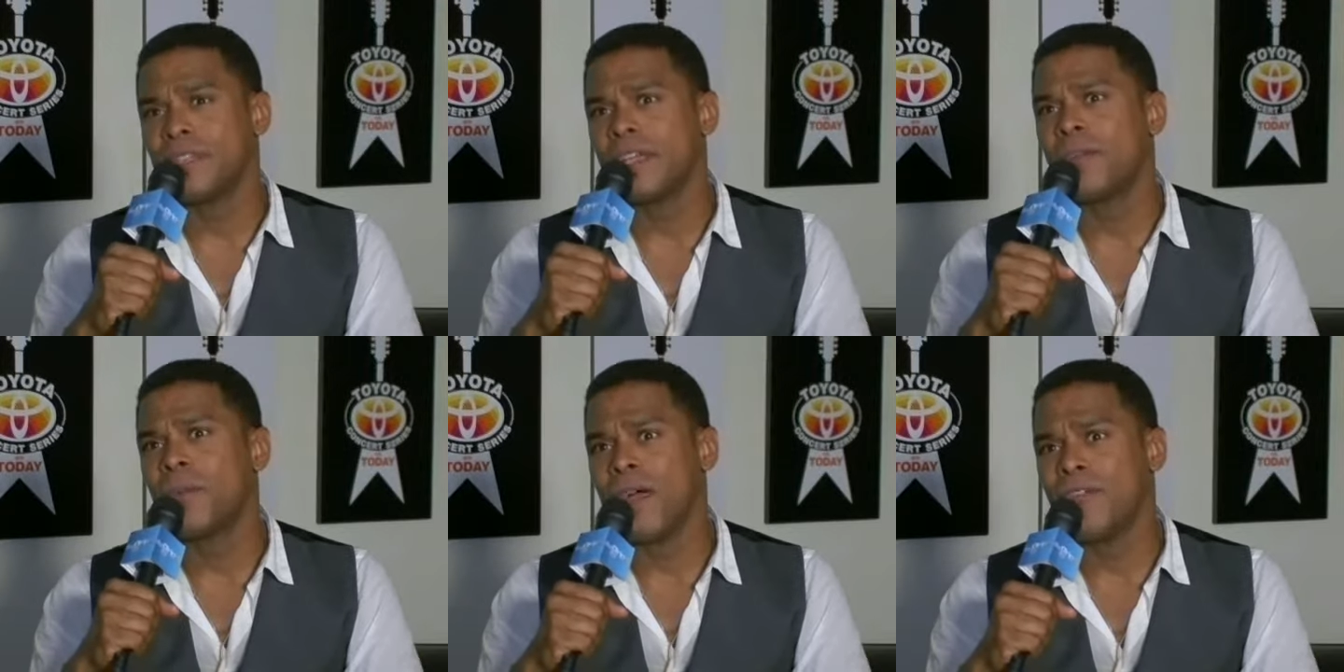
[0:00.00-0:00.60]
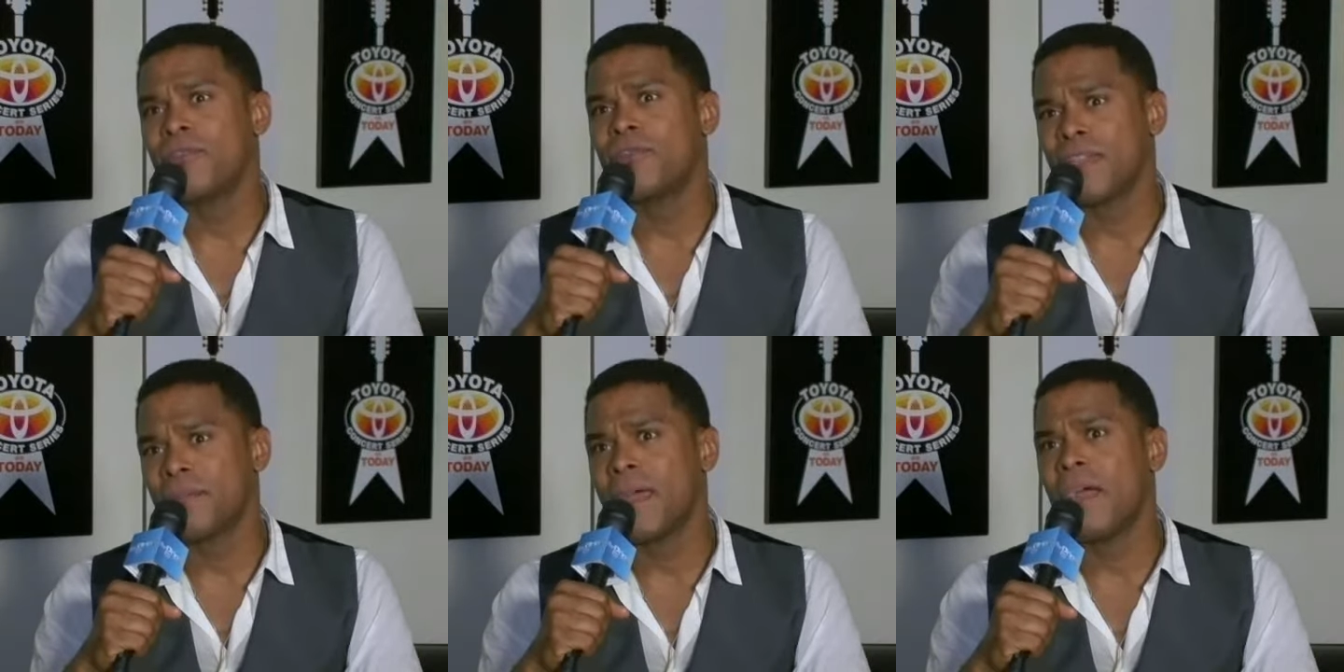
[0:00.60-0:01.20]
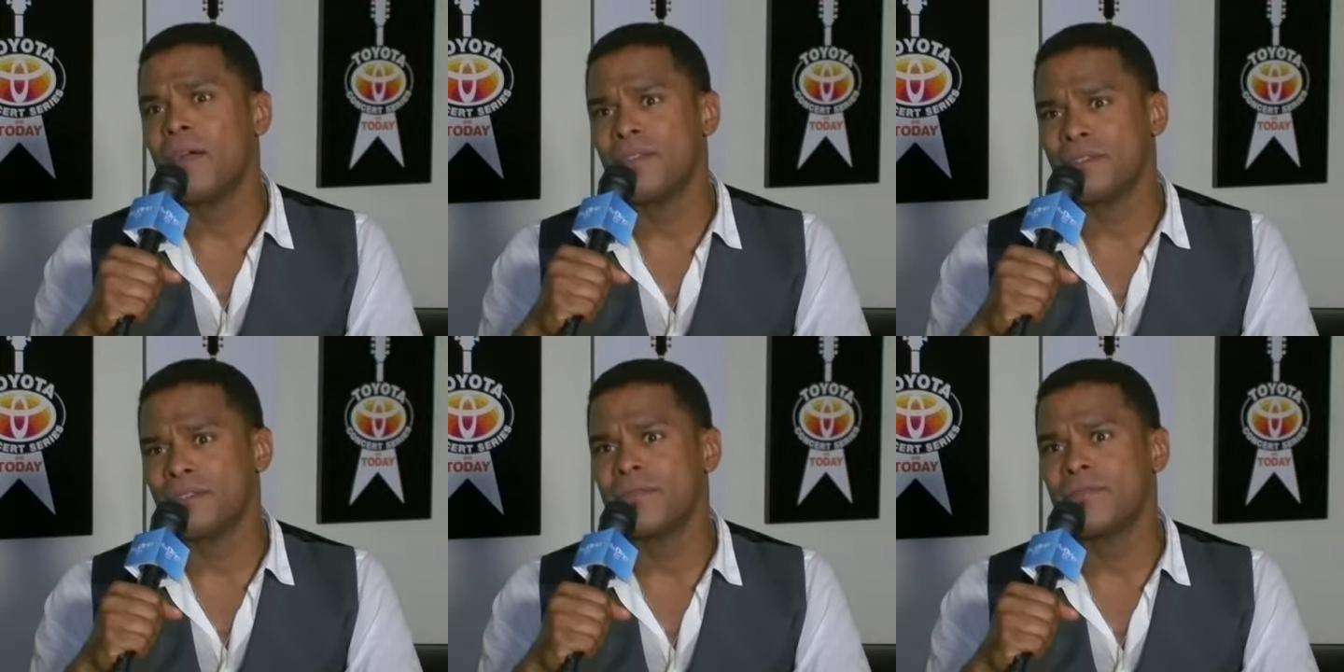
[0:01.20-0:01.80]
and a wife and
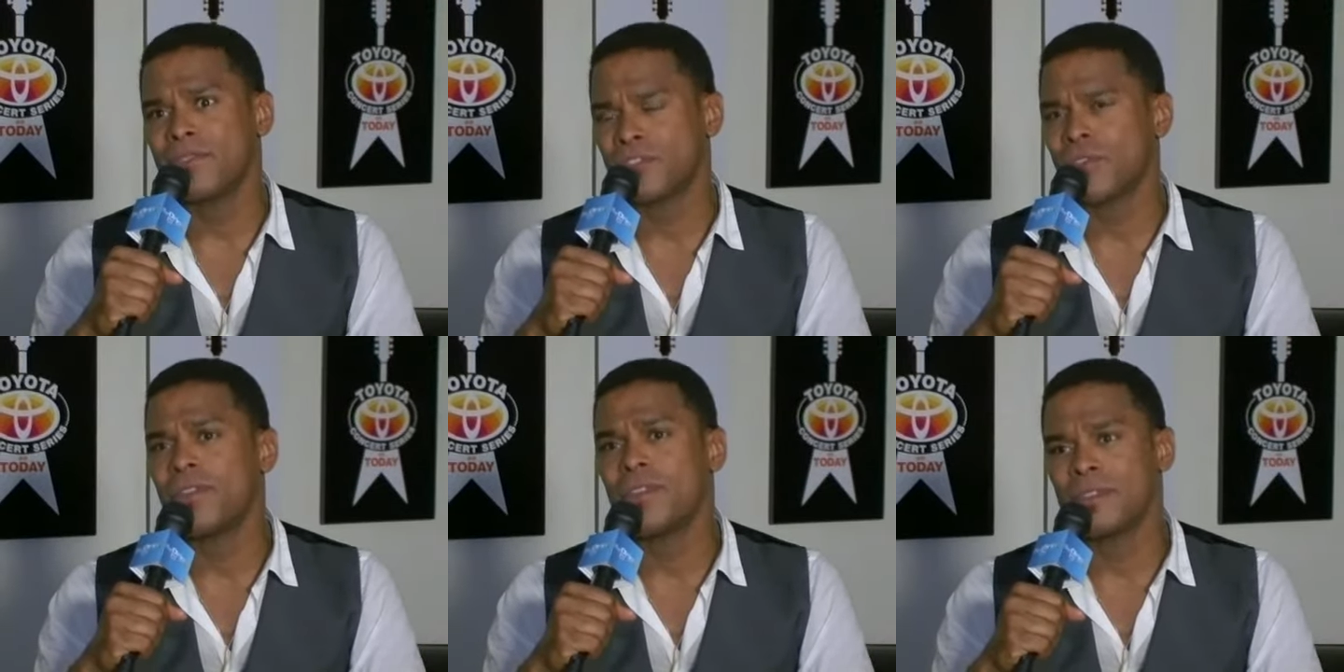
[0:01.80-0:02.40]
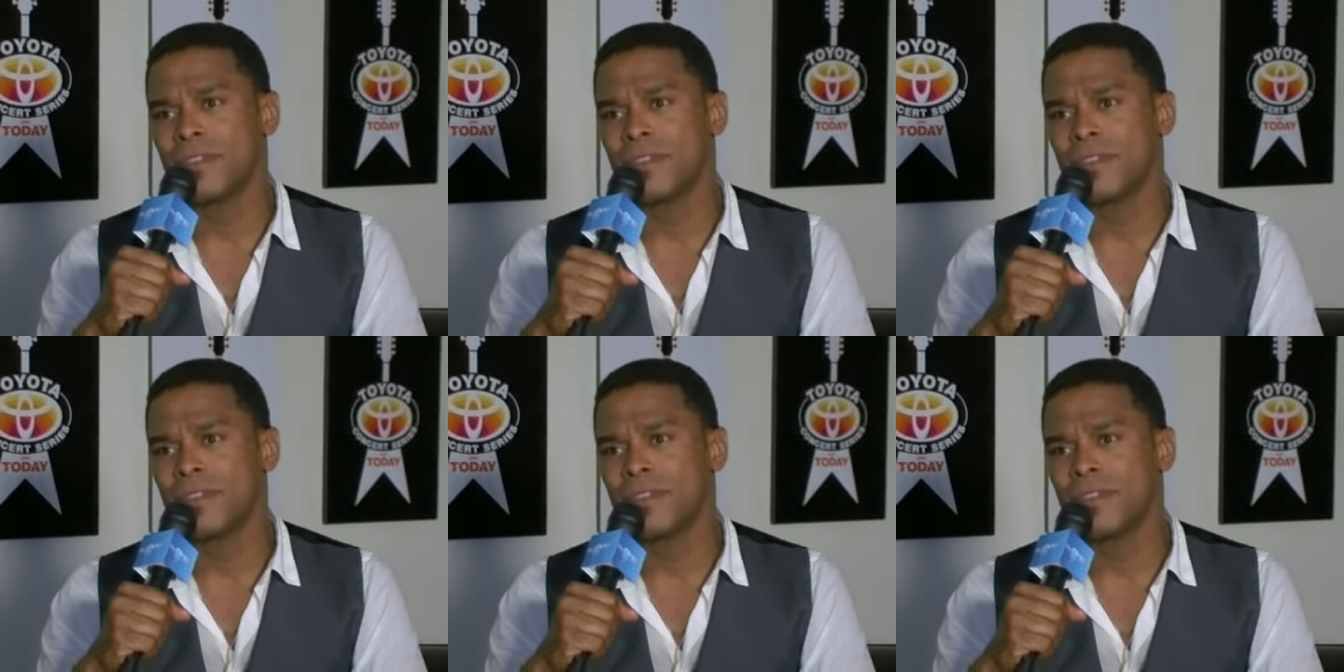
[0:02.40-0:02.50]
marriage, for sure.